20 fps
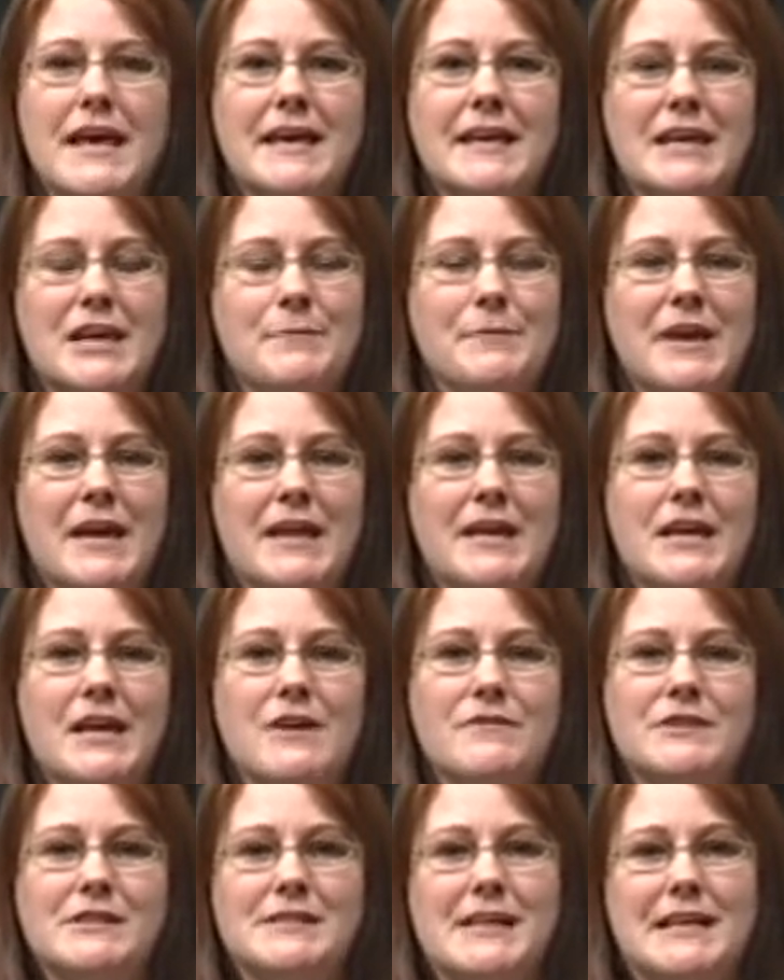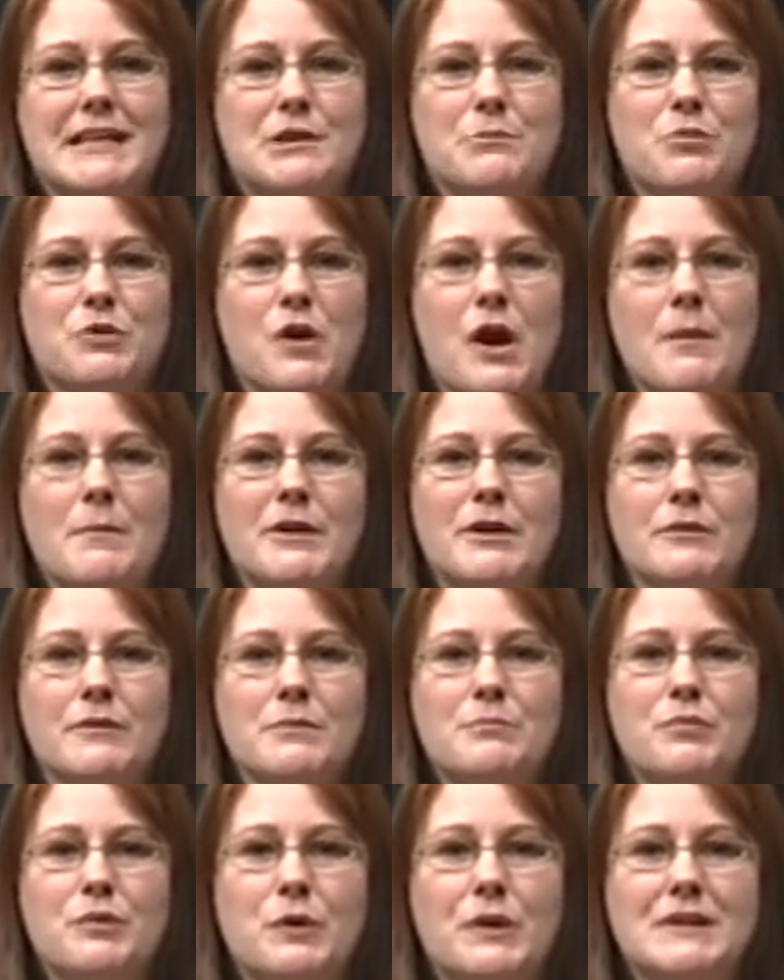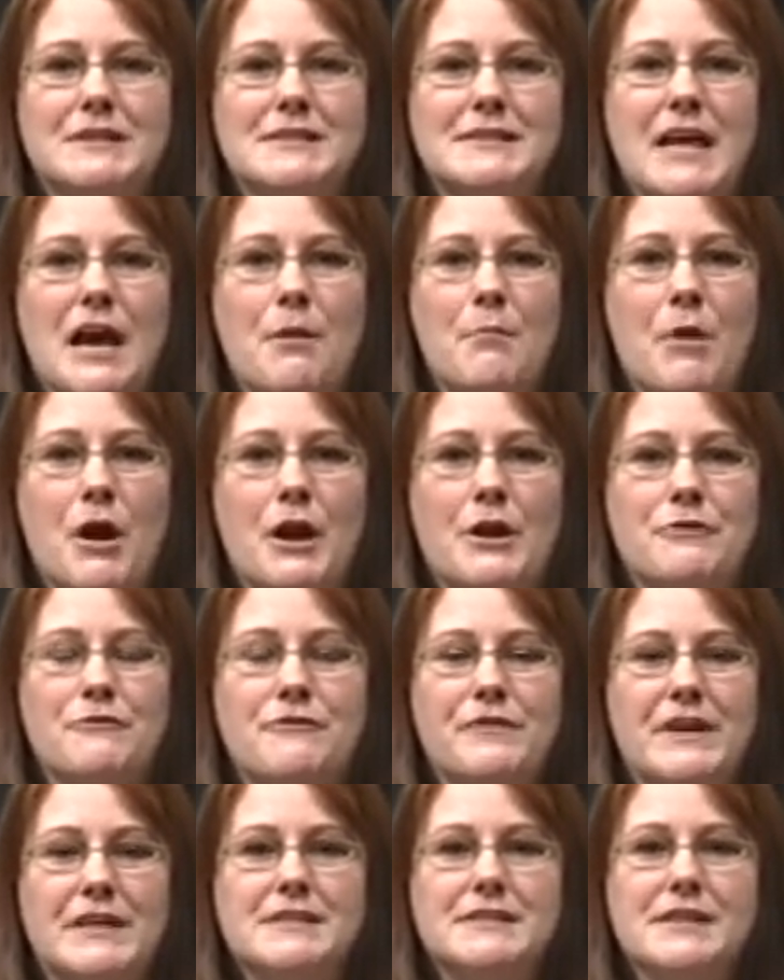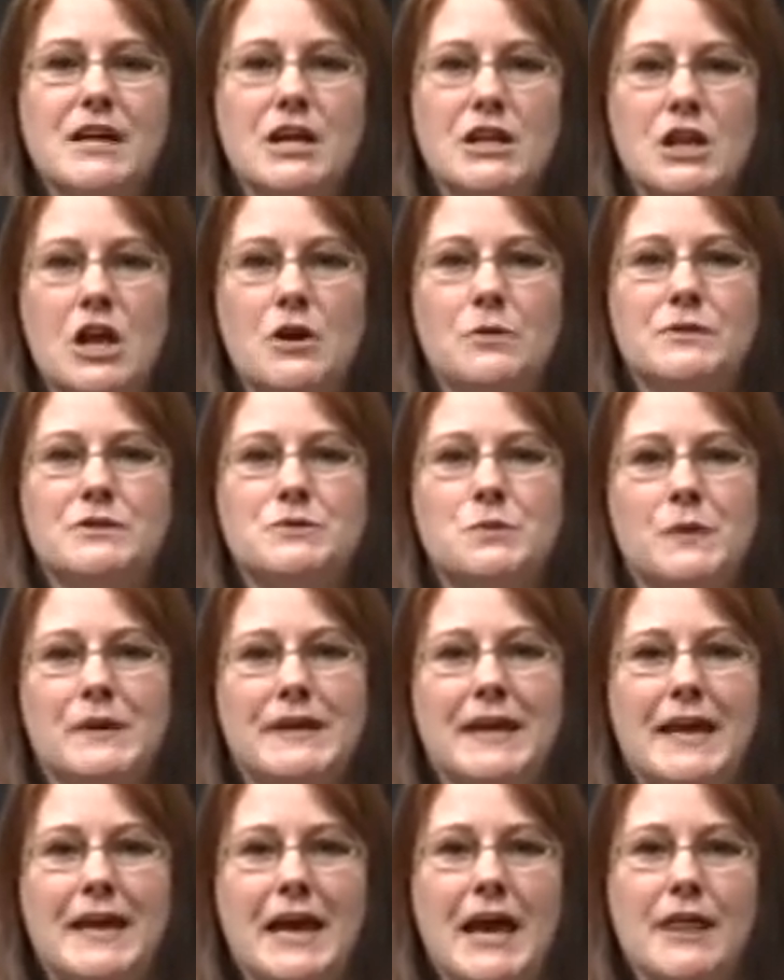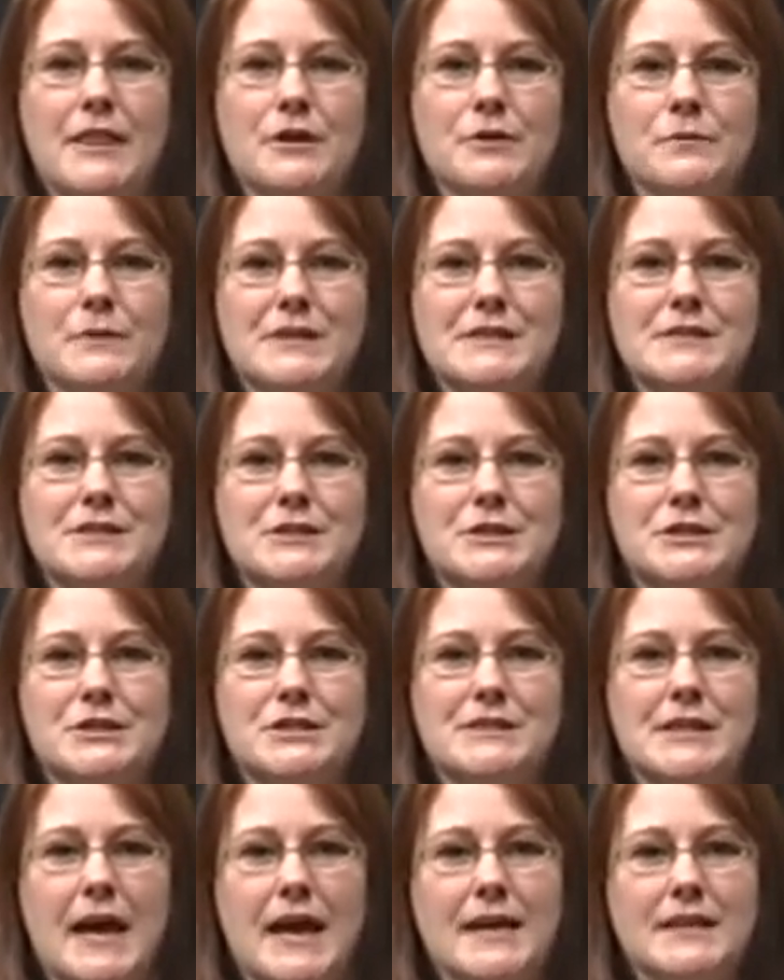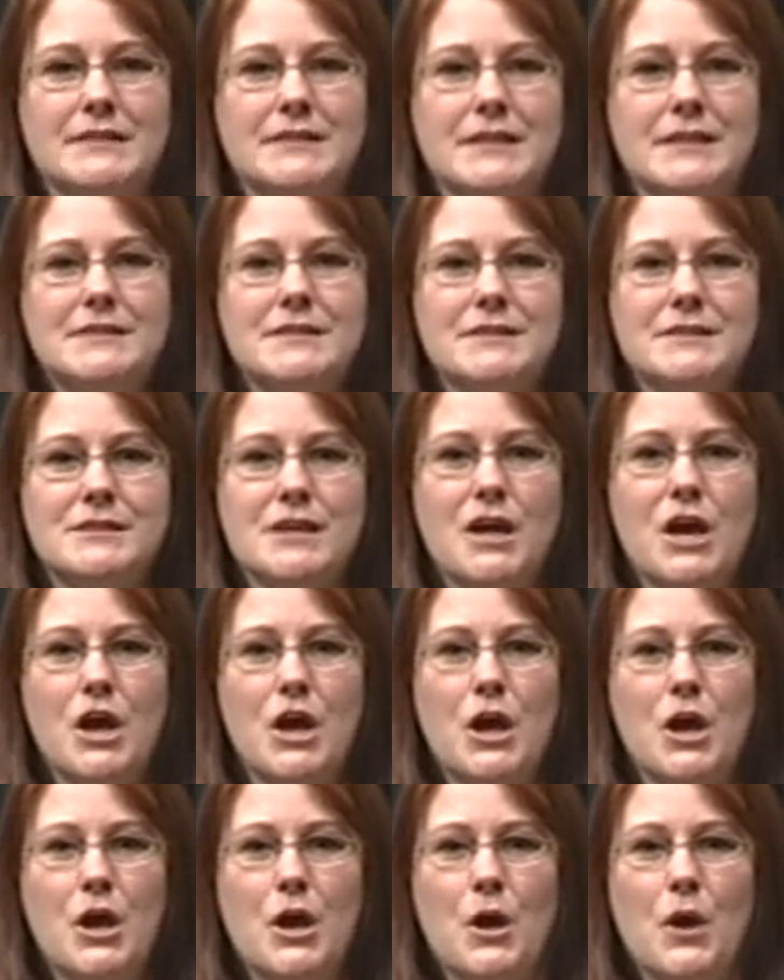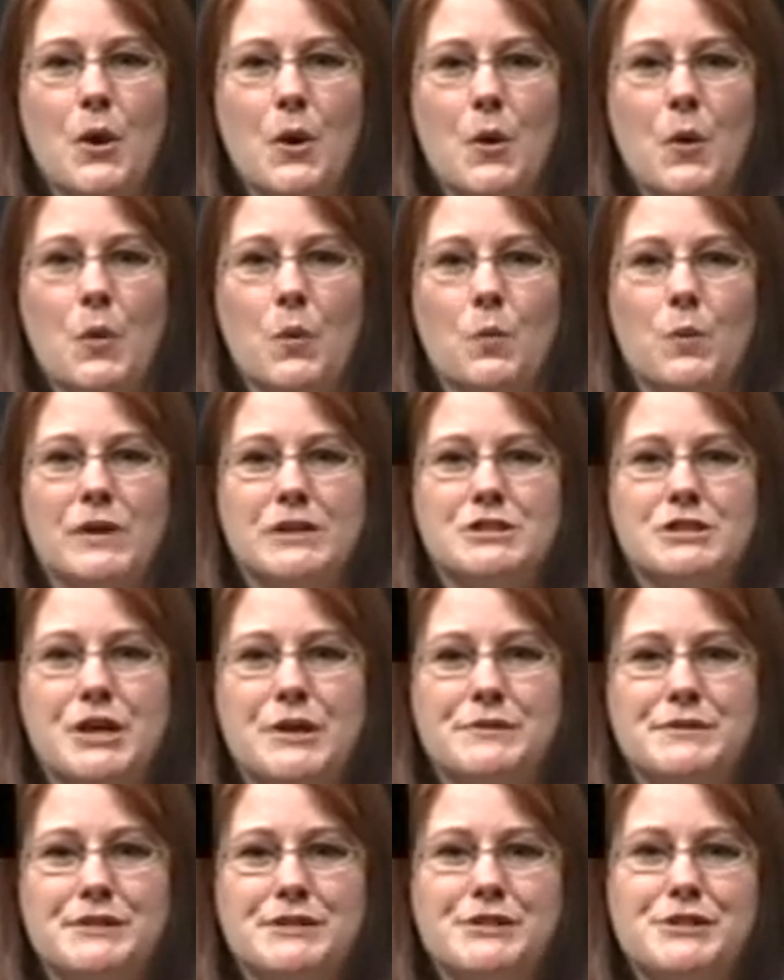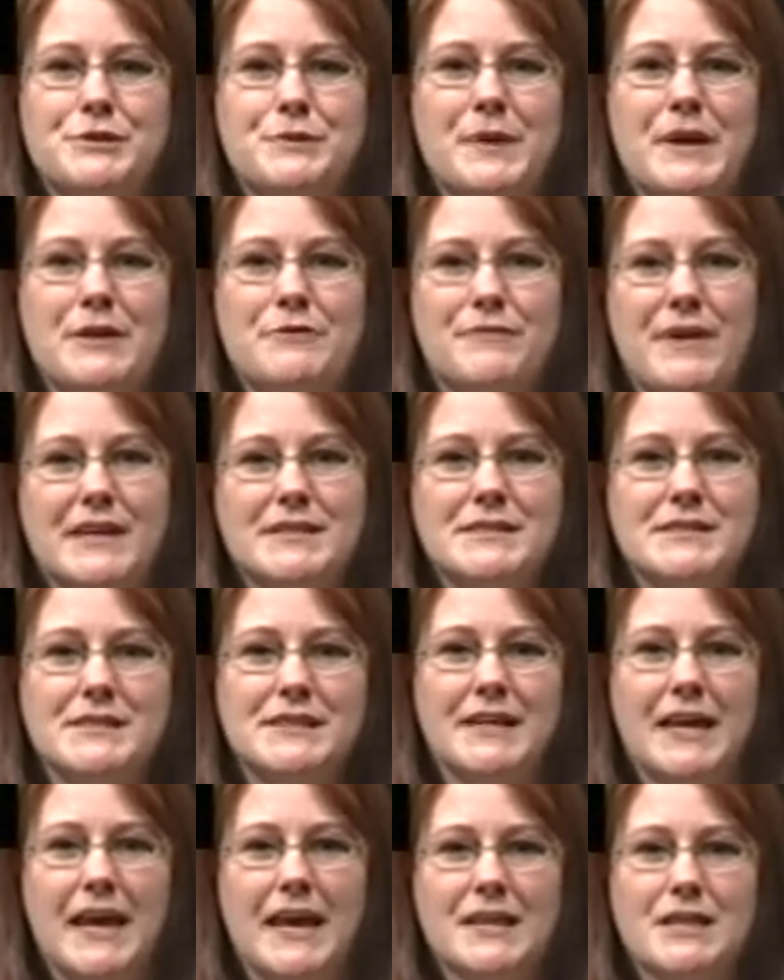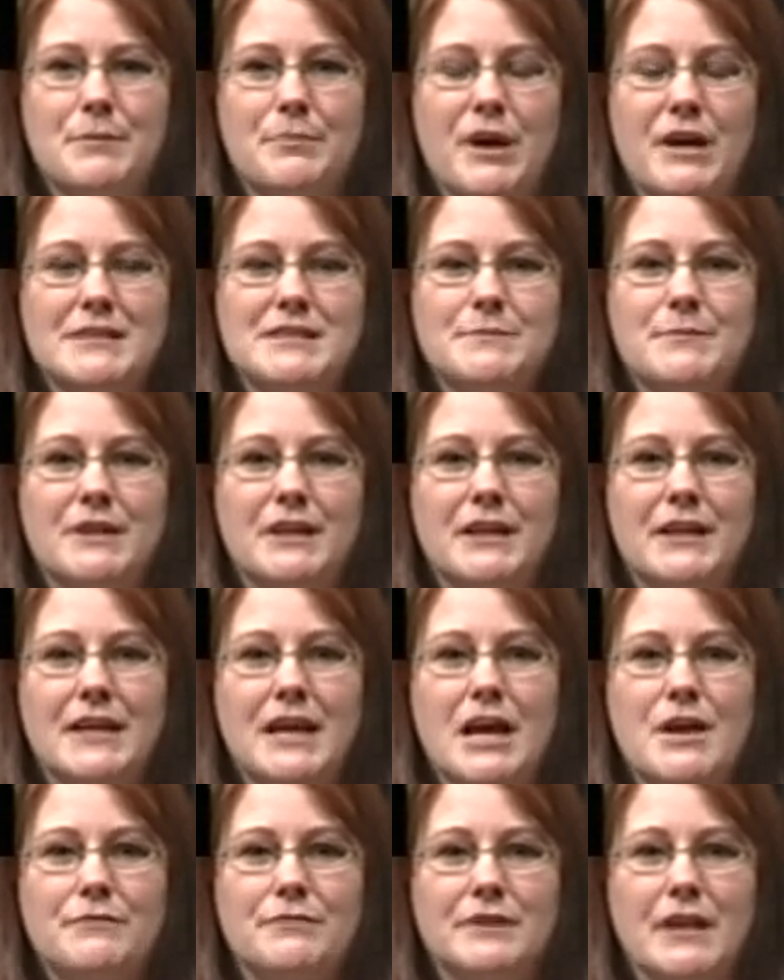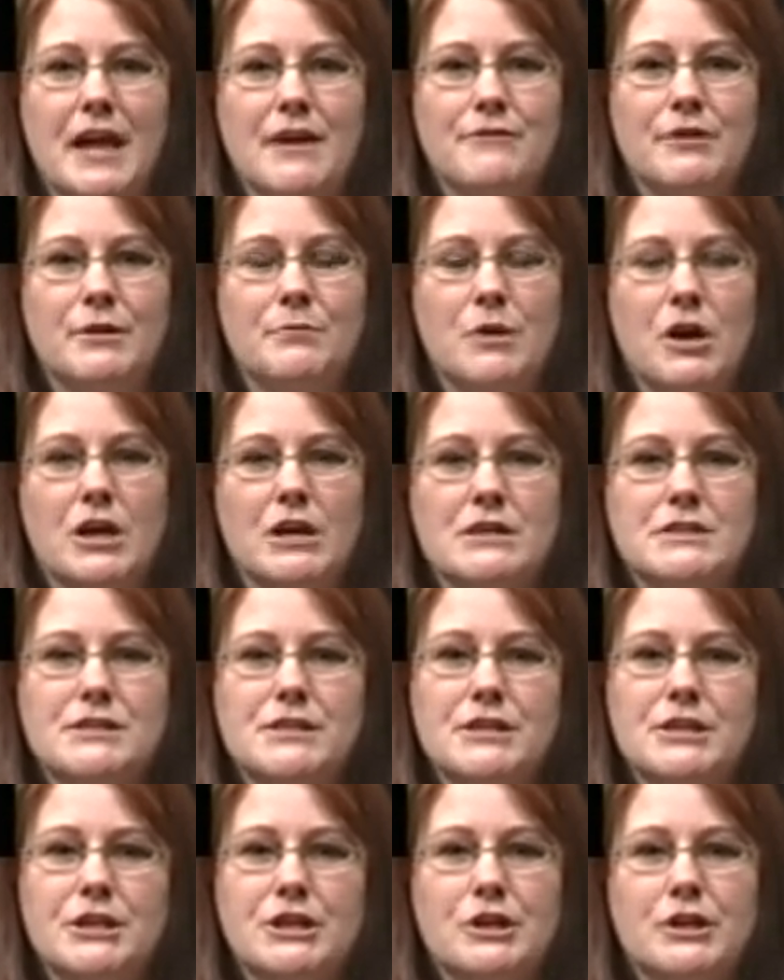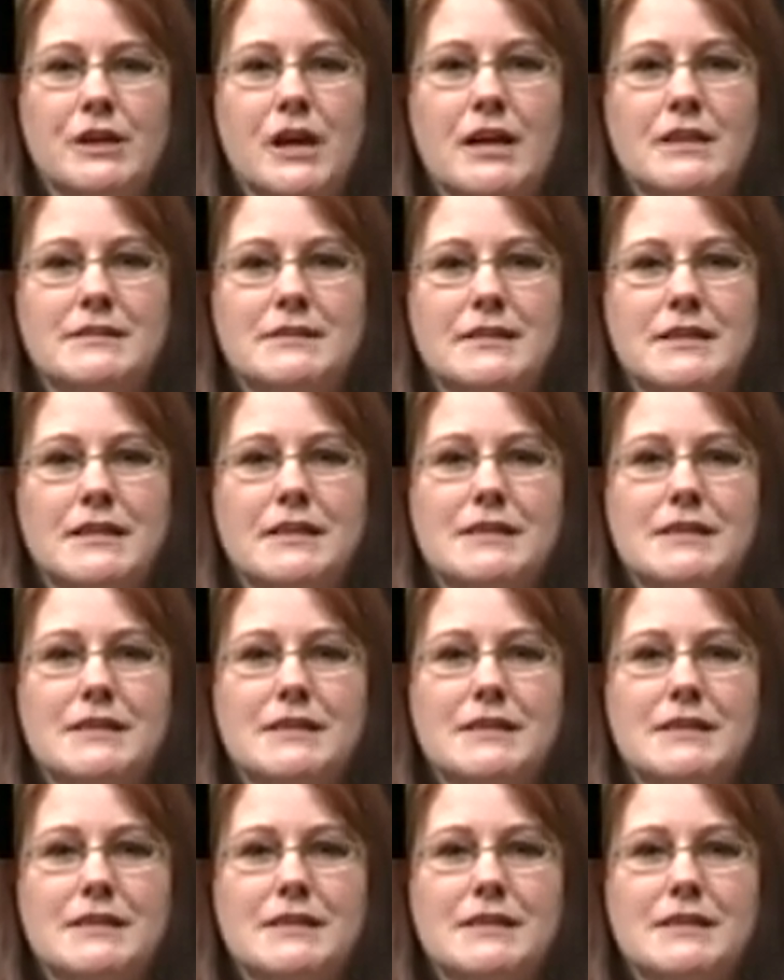Kim Kenny of the Daily Barometer reports that Martin Fisk, along with 28 other research scientists, were chosen to investigate the possibility of life on Mars. Curiosity is